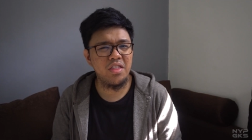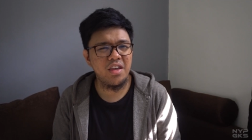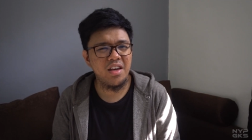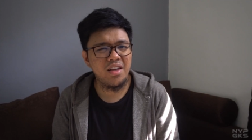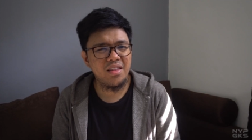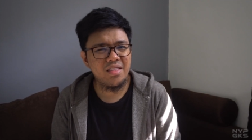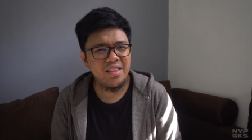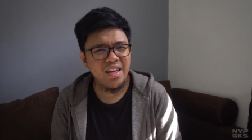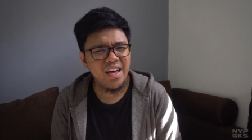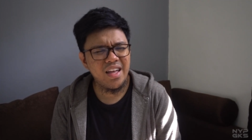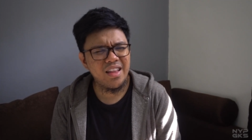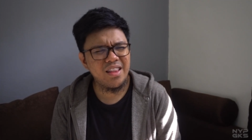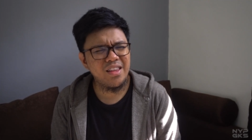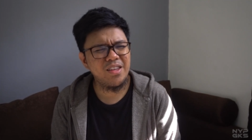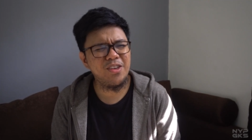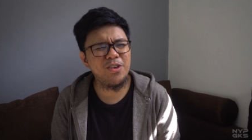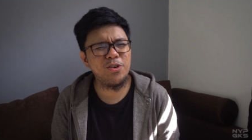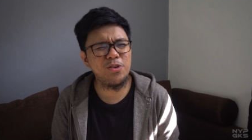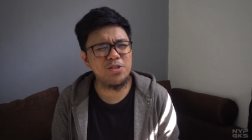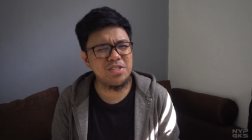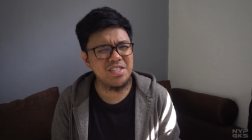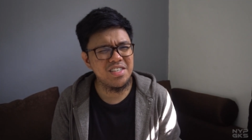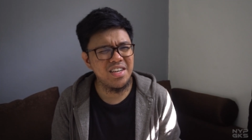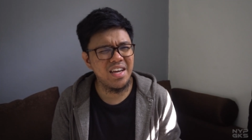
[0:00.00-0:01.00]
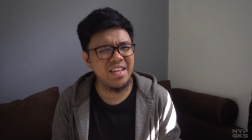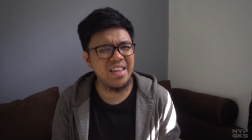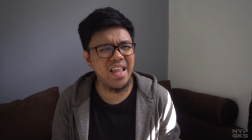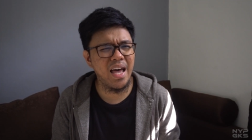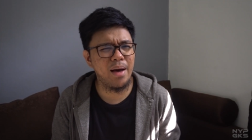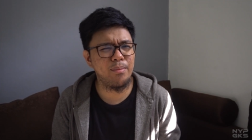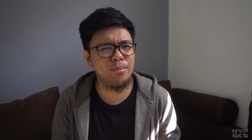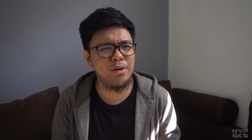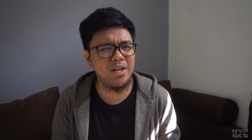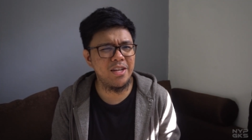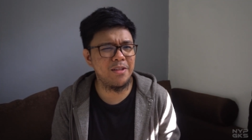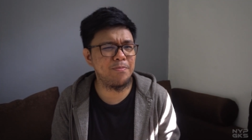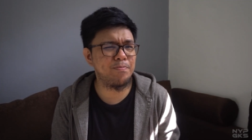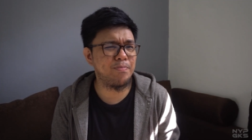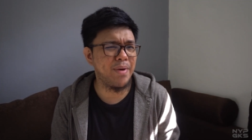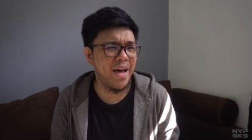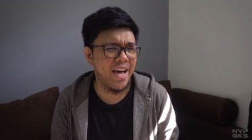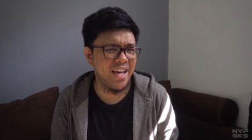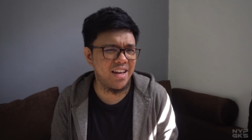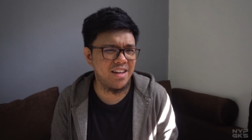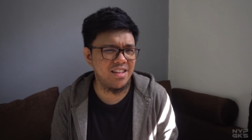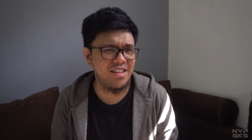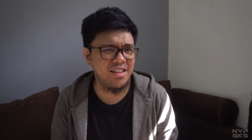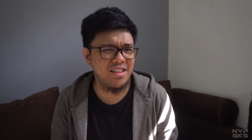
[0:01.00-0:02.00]
think that using an AMOLED
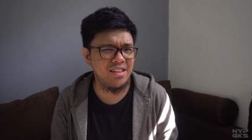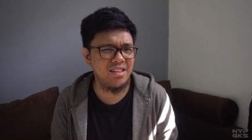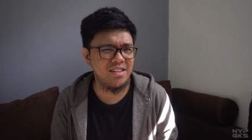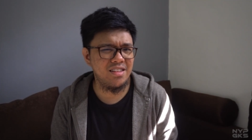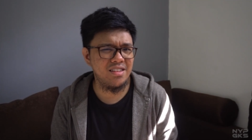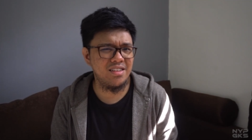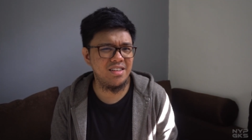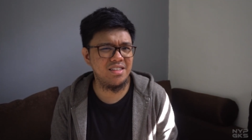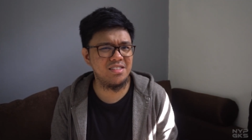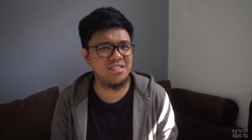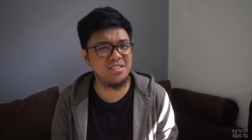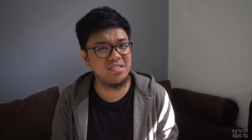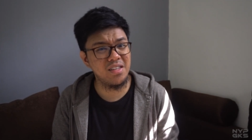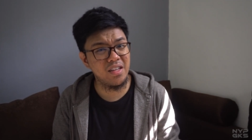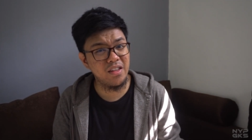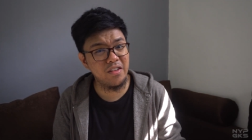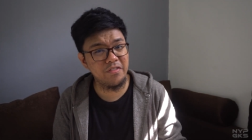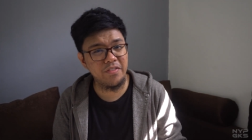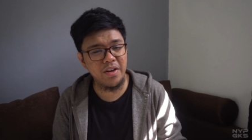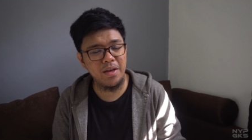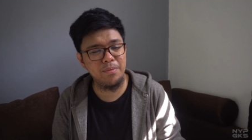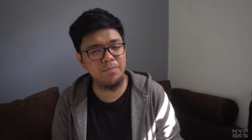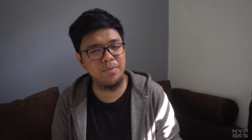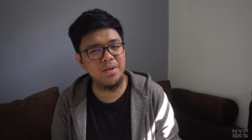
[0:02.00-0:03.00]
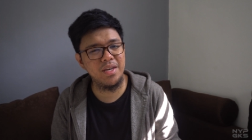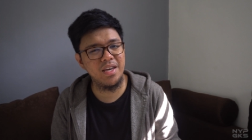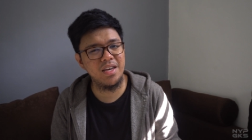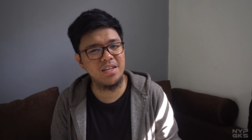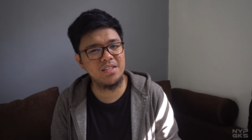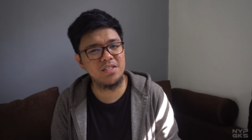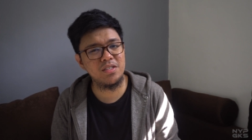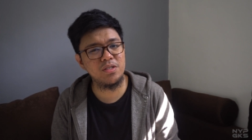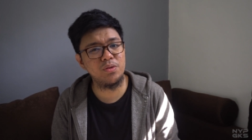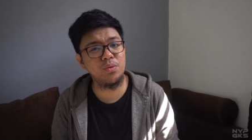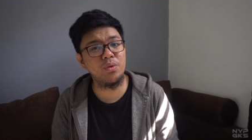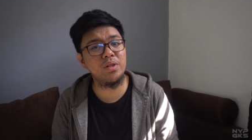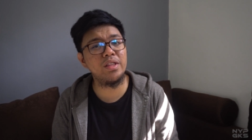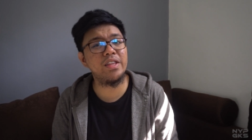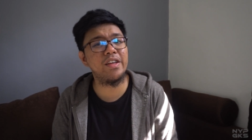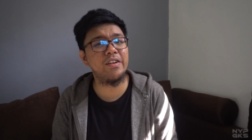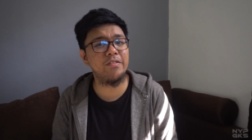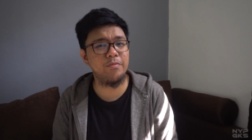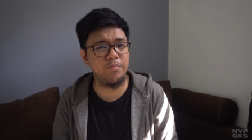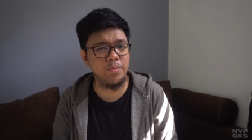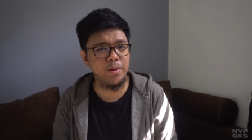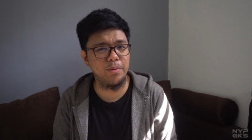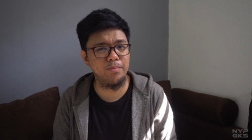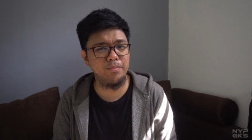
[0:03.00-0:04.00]
panel instead of IPS would
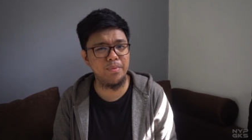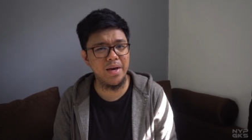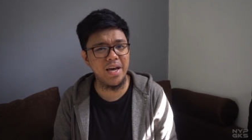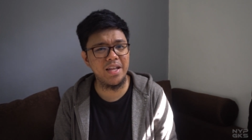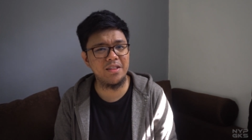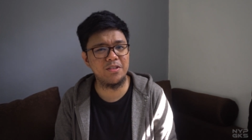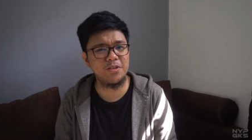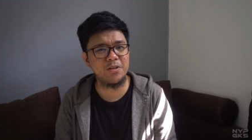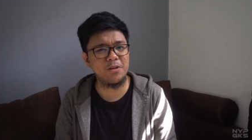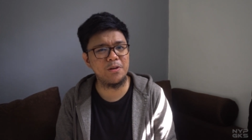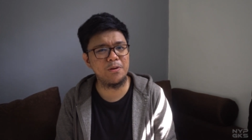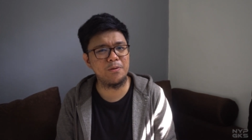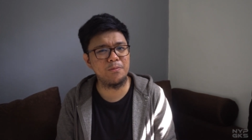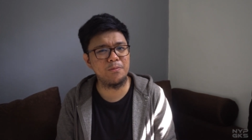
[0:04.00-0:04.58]
have been better.